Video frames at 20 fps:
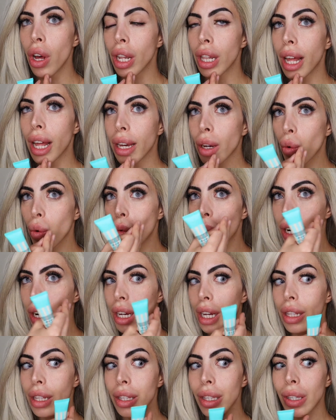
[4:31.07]
like
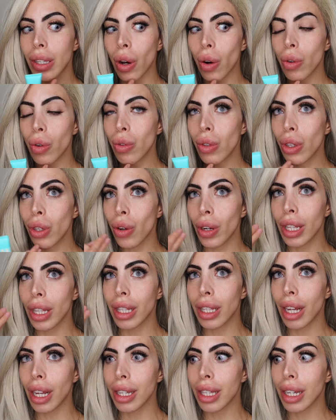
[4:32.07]
work in zones so
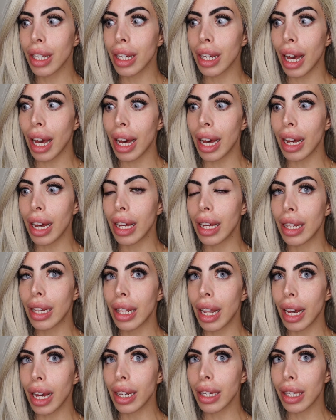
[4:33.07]
it doesn't get
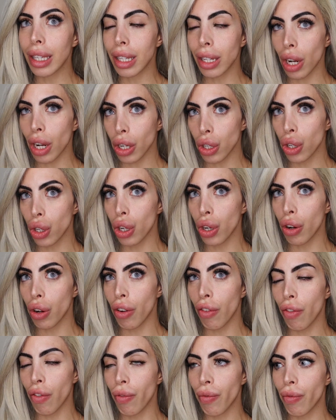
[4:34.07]
like stuck to
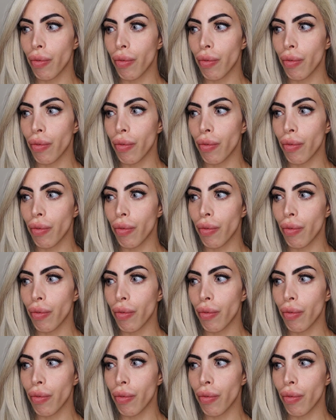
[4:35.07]
your